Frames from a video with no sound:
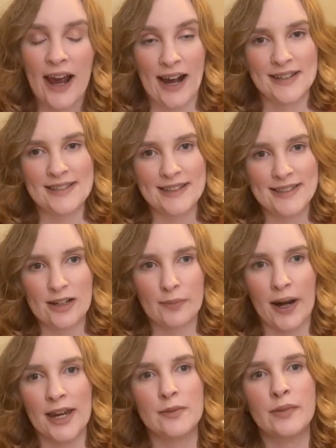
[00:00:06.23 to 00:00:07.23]
As I said, my
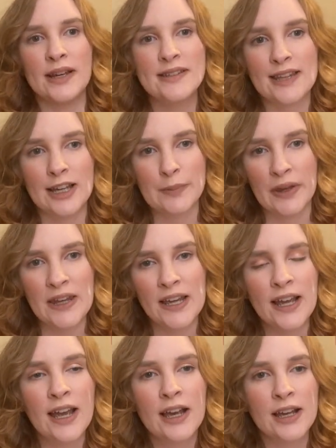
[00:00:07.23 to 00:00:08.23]
name is Emily,
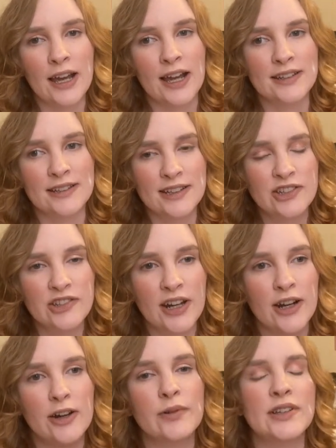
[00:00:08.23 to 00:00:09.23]
and on this
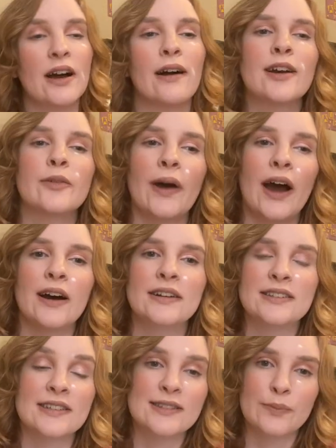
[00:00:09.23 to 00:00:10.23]
channel we talk about
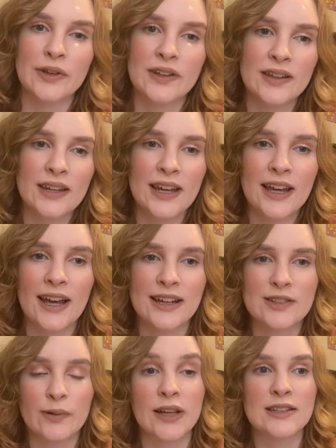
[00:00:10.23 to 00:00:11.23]
disability
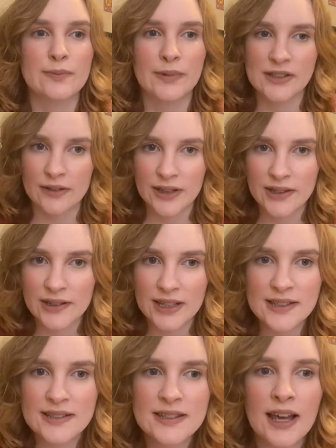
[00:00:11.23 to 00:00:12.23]
as well as mental
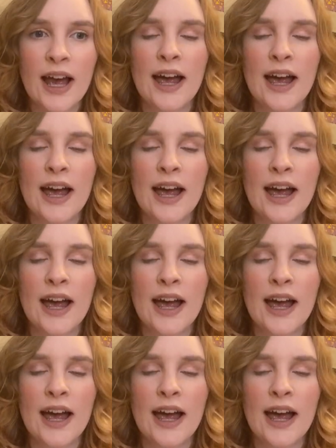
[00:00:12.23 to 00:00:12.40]
illness